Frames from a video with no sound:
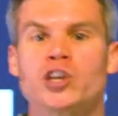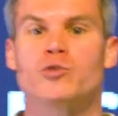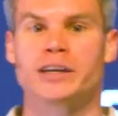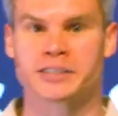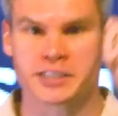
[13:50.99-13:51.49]
you
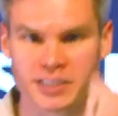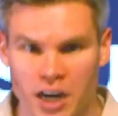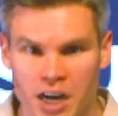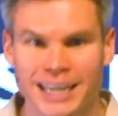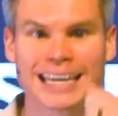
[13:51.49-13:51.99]
get
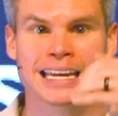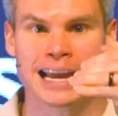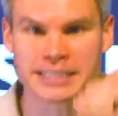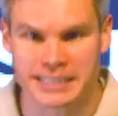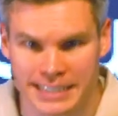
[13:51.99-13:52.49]
stuck in
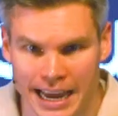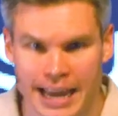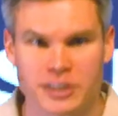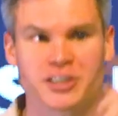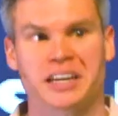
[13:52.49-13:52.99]
a
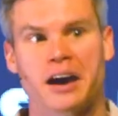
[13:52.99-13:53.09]
stage that